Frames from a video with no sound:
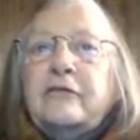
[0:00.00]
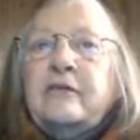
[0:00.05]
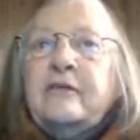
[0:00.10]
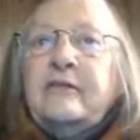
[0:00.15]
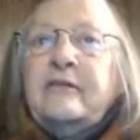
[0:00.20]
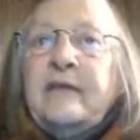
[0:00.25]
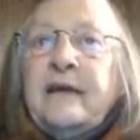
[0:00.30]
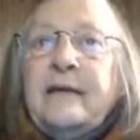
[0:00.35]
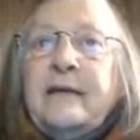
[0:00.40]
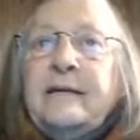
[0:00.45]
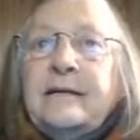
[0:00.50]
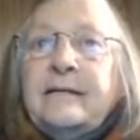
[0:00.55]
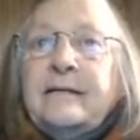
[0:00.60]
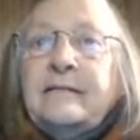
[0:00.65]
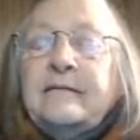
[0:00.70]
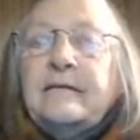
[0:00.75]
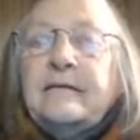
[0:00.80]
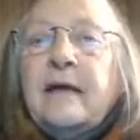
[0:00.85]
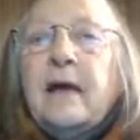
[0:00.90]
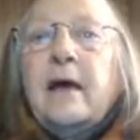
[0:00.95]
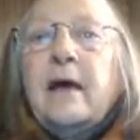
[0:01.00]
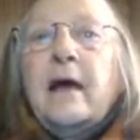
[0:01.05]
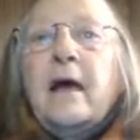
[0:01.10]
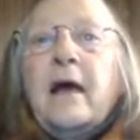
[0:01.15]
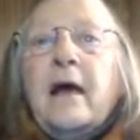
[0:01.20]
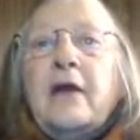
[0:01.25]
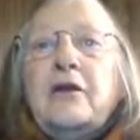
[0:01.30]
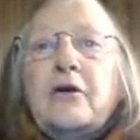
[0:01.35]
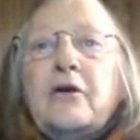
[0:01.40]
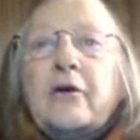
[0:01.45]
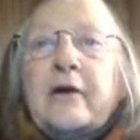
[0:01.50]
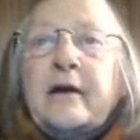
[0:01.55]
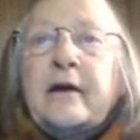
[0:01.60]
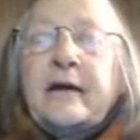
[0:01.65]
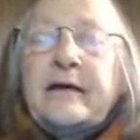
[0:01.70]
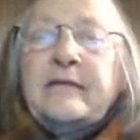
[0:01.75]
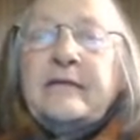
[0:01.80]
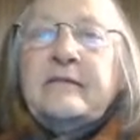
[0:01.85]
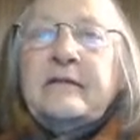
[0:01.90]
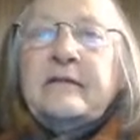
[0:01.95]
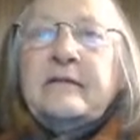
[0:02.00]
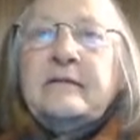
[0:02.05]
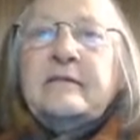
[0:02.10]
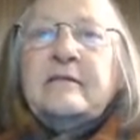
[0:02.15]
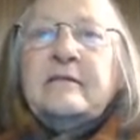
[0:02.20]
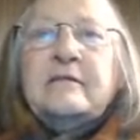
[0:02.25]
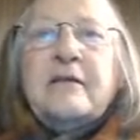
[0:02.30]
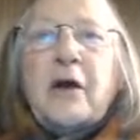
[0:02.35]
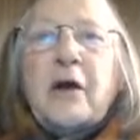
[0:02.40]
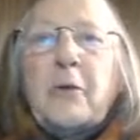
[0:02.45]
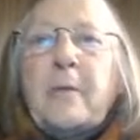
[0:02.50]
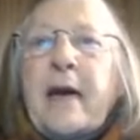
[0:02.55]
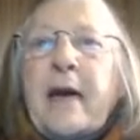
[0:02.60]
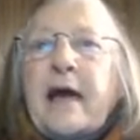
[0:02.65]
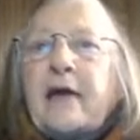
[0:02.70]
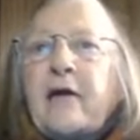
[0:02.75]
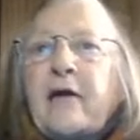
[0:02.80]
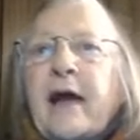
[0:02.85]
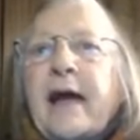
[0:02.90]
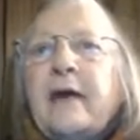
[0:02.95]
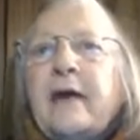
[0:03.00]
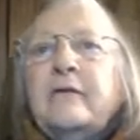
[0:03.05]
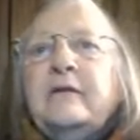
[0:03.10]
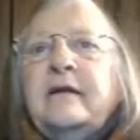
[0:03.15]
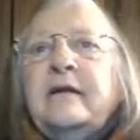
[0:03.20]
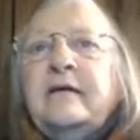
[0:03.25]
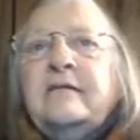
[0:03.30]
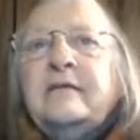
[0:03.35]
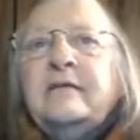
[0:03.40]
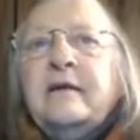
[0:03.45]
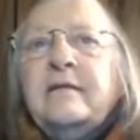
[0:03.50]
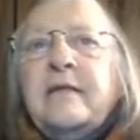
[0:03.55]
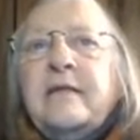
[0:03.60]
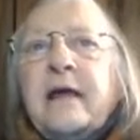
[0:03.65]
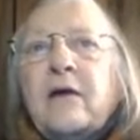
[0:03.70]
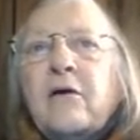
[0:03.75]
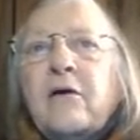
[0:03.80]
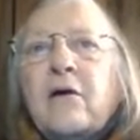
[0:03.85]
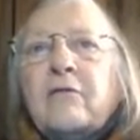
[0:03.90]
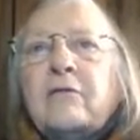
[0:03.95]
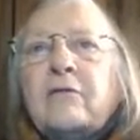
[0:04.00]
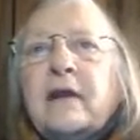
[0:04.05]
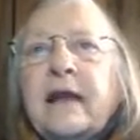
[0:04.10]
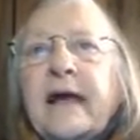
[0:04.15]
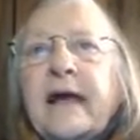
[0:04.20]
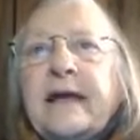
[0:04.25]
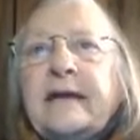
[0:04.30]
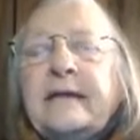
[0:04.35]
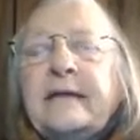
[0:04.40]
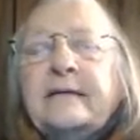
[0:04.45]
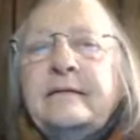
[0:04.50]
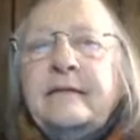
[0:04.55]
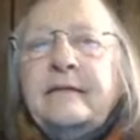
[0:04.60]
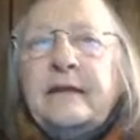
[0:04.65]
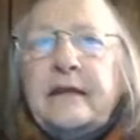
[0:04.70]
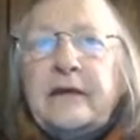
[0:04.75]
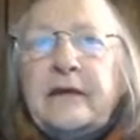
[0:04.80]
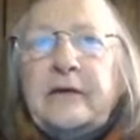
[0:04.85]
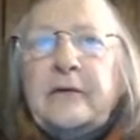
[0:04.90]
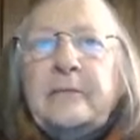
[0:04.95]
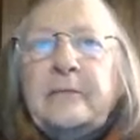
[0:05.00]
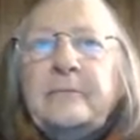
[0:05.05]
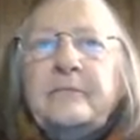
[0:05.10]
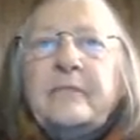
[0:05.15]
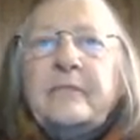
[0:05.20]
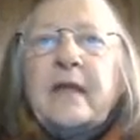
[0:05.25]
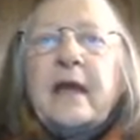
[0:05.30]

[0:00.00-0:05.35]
descendants, your cousins, no matter how distant they are related to you?